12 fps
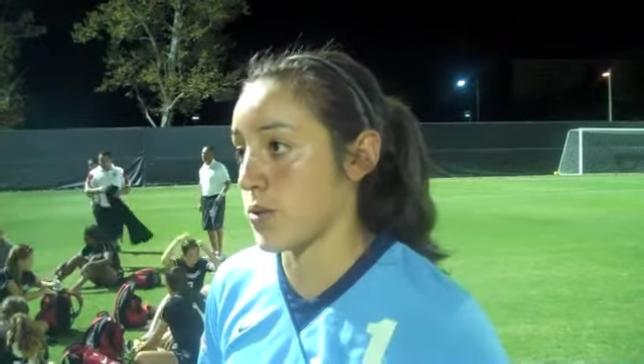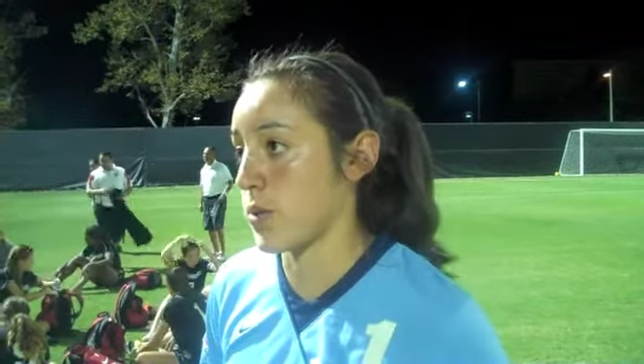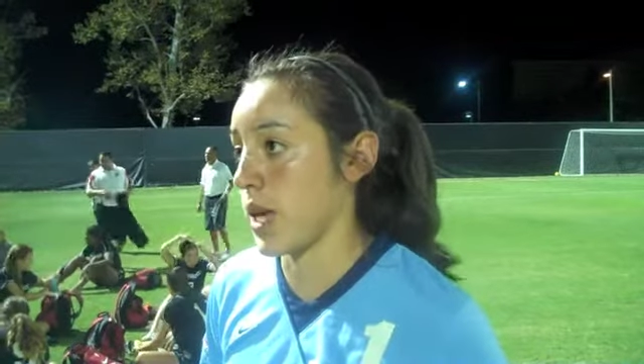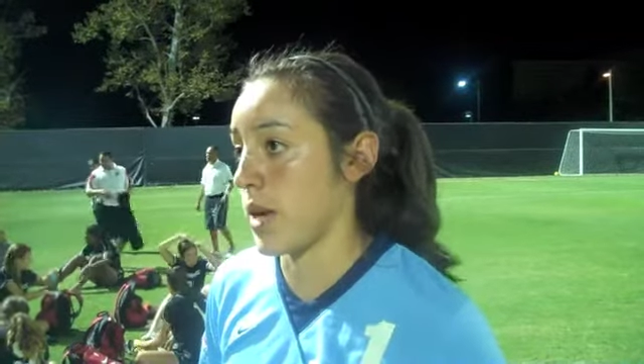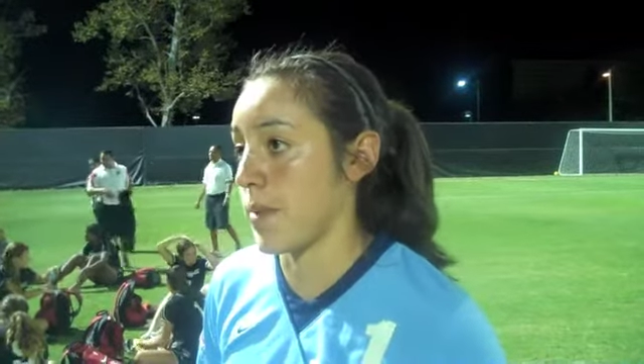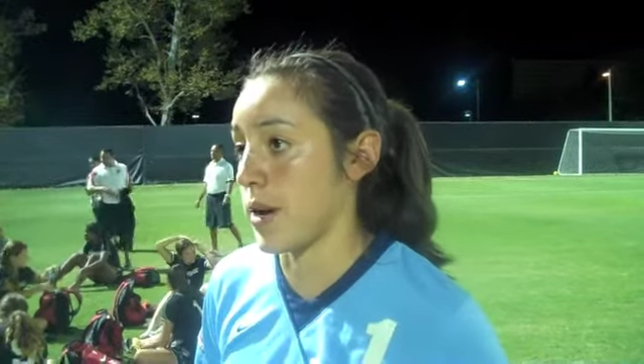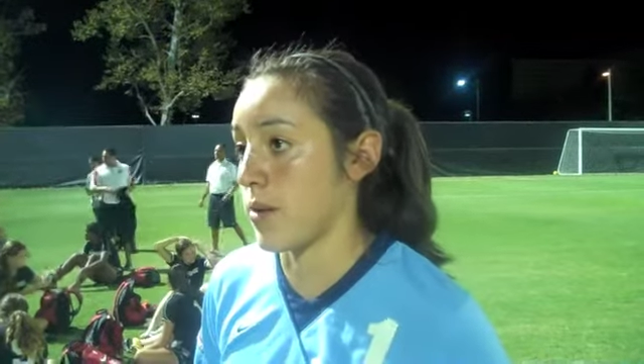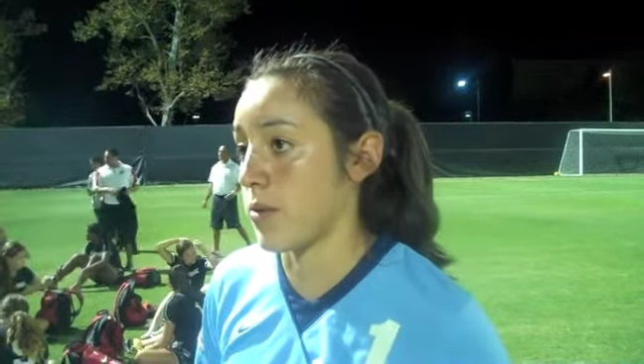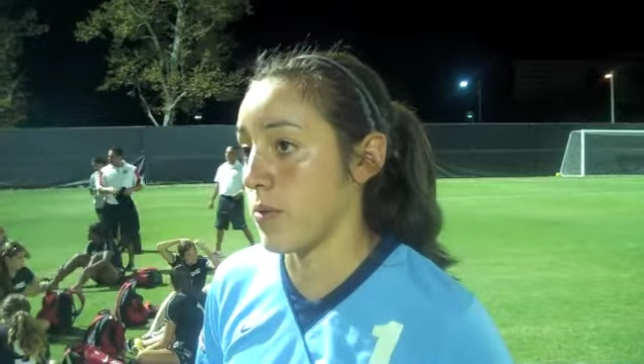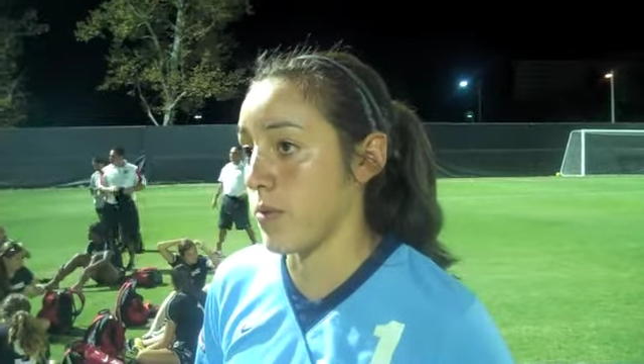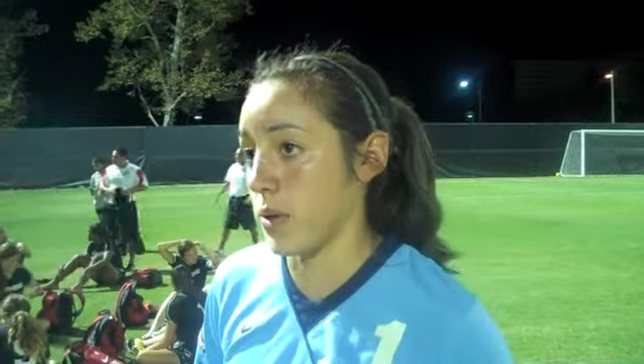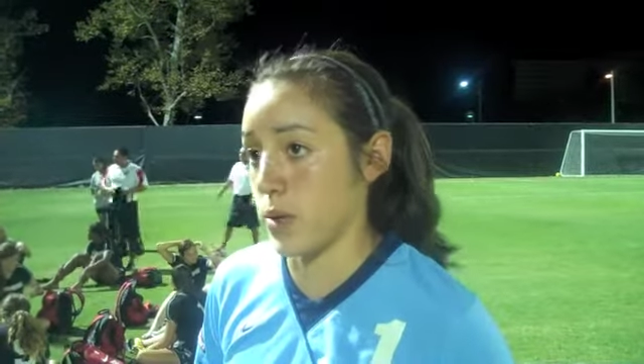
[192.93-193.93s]
we came out
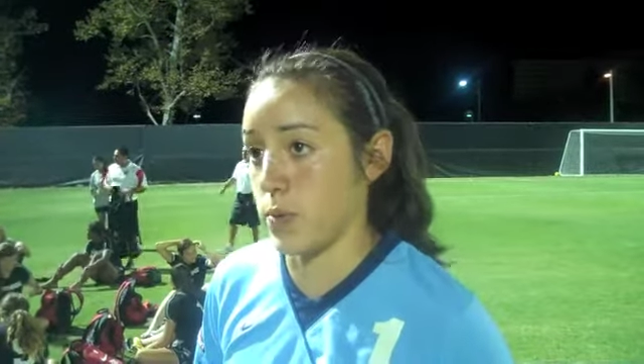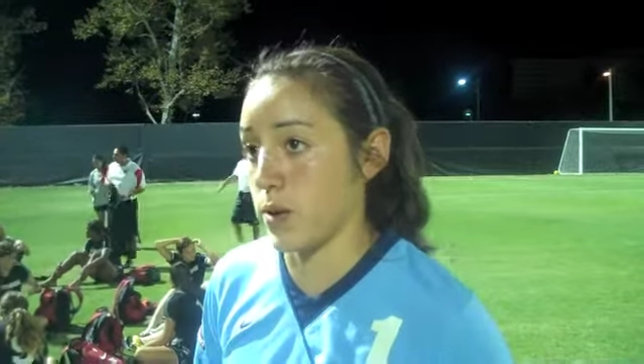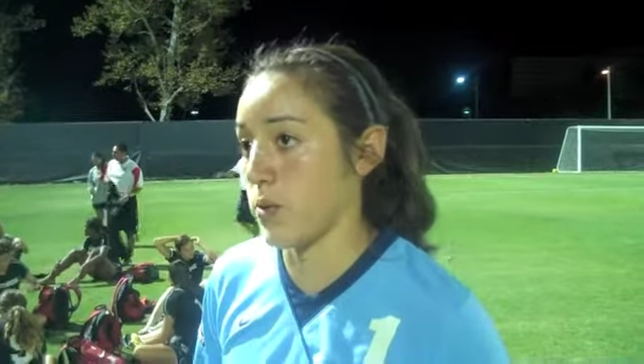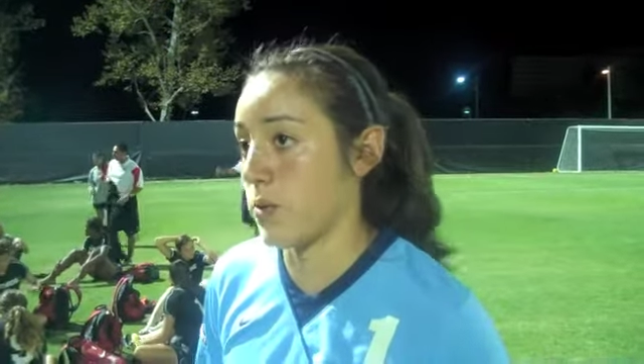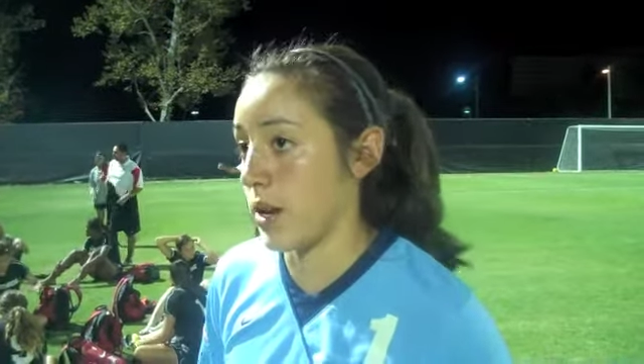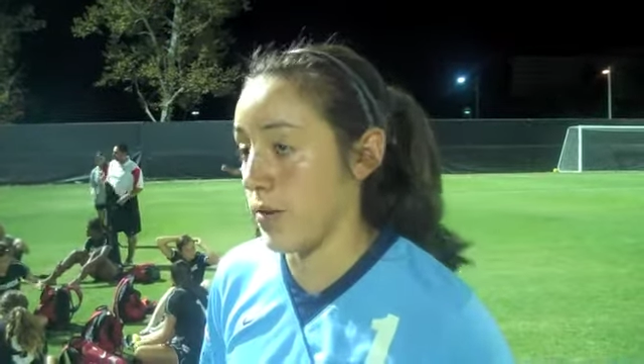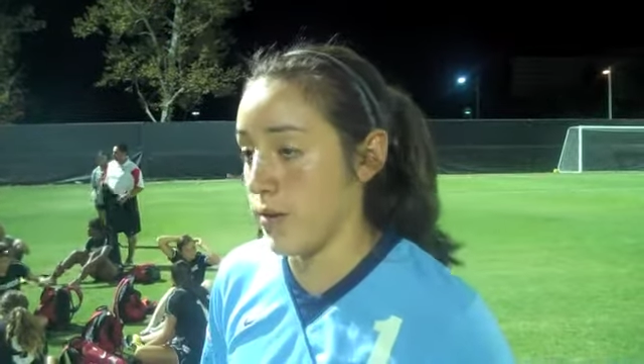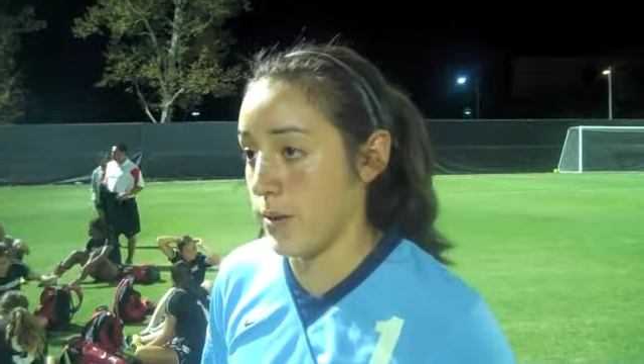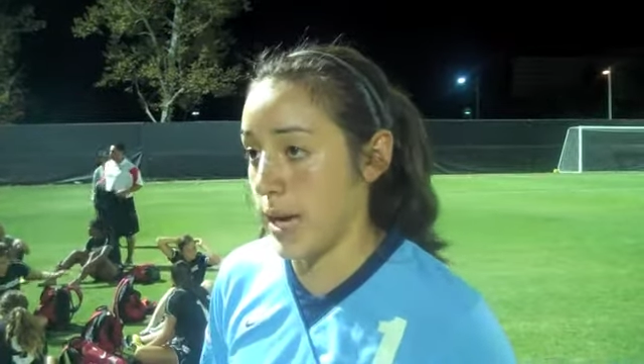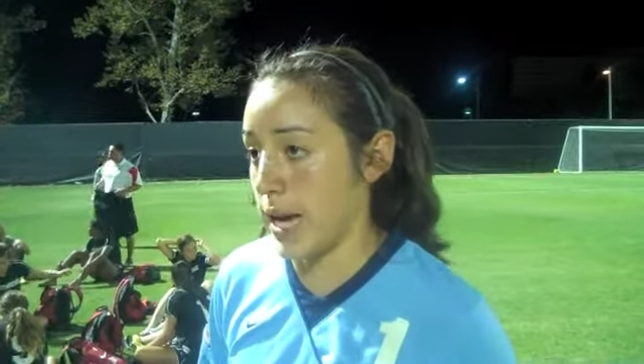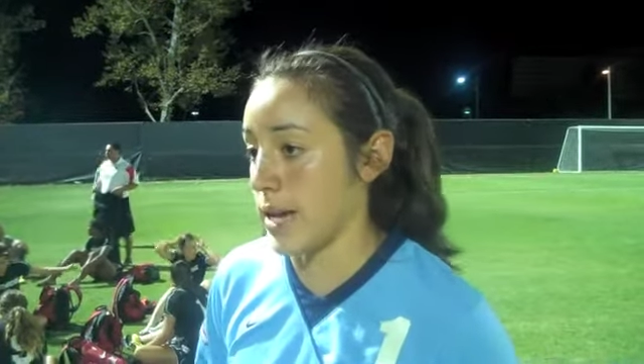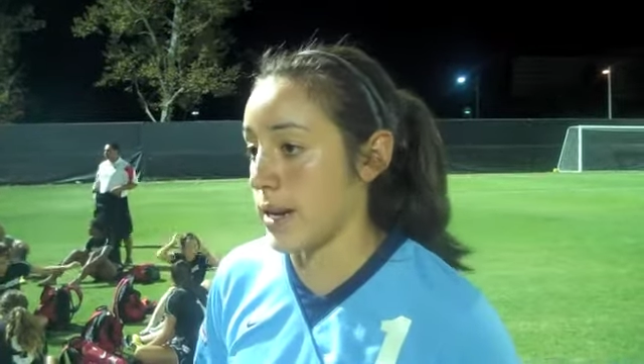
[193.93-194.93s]
with what, whatever we
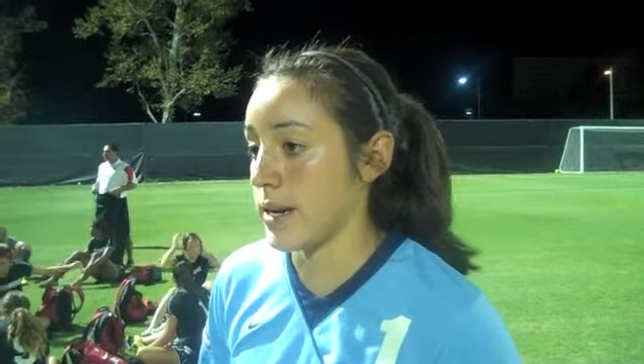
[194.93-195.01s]
had.